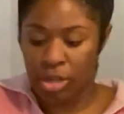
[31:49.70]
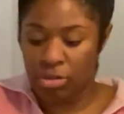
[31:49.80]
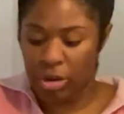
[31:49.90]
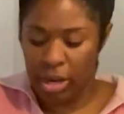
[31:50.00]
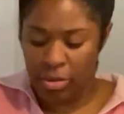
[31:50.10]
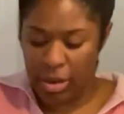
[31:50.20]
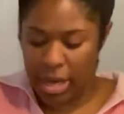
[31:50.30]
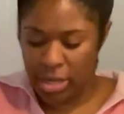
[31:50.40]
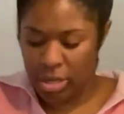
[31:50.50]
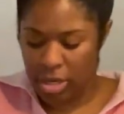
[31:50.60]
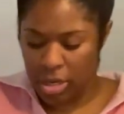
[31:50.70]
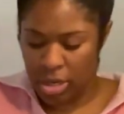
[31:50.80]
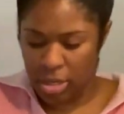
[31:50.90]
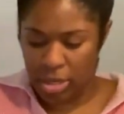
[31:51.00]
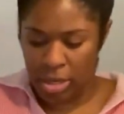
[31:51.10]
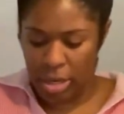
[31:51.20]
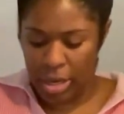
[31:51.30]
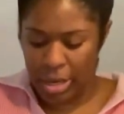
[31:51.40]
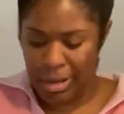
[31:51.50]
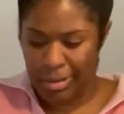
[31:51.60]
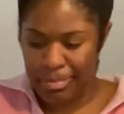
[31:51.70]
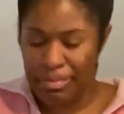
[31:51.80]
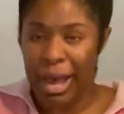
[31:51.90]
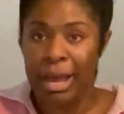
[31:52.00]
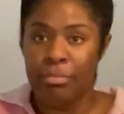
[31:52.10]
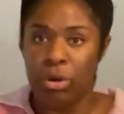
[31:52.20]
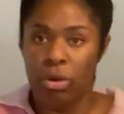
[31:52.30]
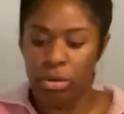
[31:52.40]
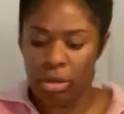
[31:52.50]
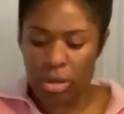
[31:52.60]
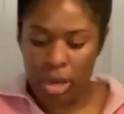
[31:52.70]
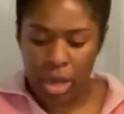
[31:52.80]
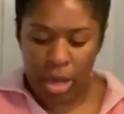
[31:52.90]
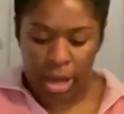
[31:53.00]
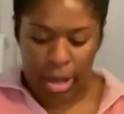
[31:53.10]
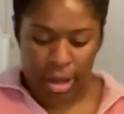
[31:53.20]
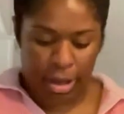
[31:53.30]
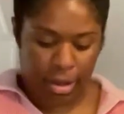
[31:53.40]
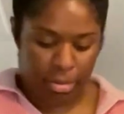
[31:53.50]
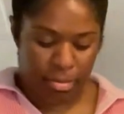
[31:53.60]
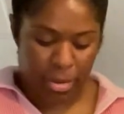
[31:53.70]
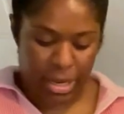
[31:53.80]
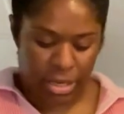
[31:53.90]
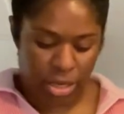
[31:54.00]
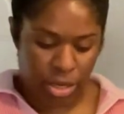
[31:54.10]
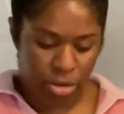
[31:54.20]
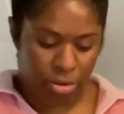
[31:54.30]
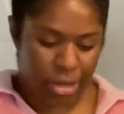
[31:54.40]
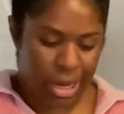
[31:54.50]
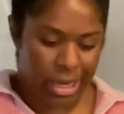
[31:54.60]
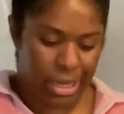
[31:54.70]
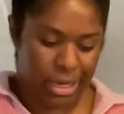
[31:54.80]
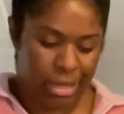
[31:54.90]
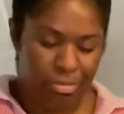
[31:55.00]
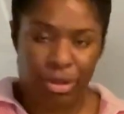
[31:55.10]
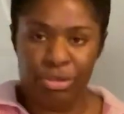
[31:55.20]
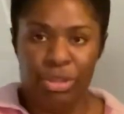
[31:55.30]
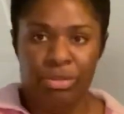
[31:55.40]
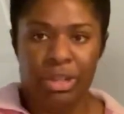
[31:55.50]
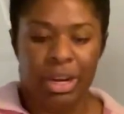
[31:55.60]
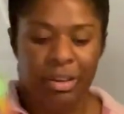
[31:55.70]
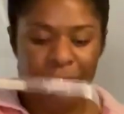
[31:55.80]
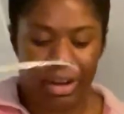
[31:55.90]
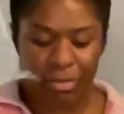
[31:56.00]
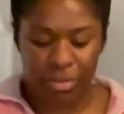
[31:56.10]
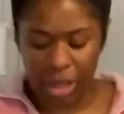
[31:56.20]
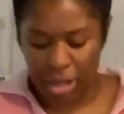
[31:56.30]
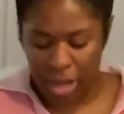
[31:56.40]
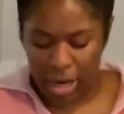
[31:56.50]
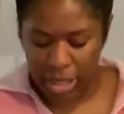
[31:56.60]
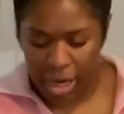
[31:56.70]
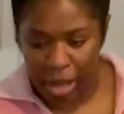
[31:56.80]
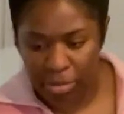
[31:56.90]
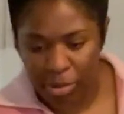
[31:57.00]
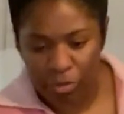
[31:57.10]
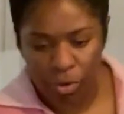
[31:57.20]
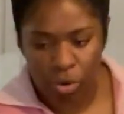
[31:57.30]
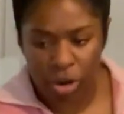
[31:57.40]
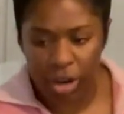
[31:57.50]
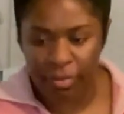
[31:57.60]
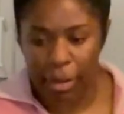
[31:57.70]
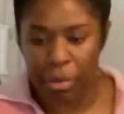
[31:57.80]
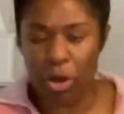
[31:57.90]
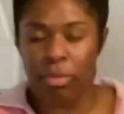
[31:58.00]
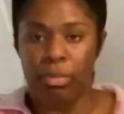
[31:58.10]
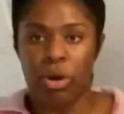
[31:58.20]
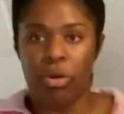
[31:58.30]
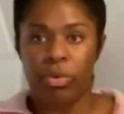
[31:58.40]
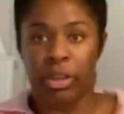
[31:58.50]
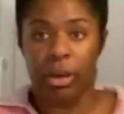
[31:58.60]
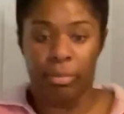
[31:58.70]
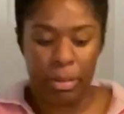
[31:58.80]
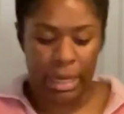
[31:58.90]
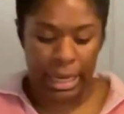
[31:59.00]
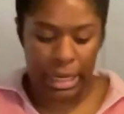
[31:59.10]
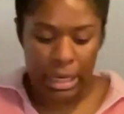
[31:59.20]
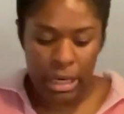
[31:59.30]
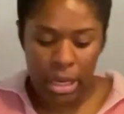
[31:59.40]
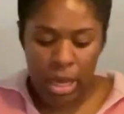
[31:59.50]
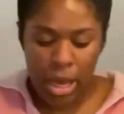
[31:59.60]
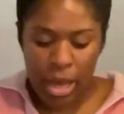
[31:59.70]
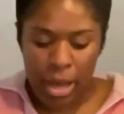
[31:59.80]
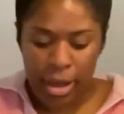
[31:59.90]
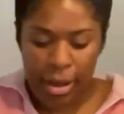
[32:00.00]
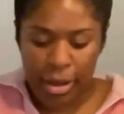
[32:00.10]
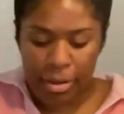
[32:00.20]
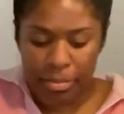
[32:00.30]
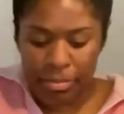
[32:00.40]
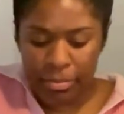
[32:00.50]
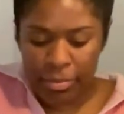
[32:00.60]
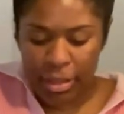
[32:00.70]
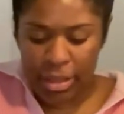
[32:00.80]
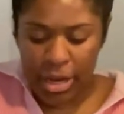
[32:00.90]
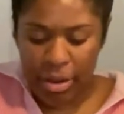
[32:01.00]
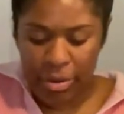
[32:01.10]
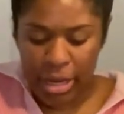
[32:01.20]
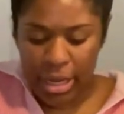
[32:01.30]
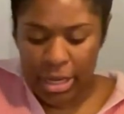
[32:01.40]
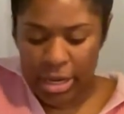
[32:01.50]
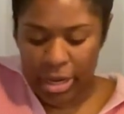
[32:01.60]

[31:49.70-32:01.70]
great way to buy in bulk and still kind of get the most use out of it. I feel like a lot of times before, if I bought in bulk without a plan, then I would end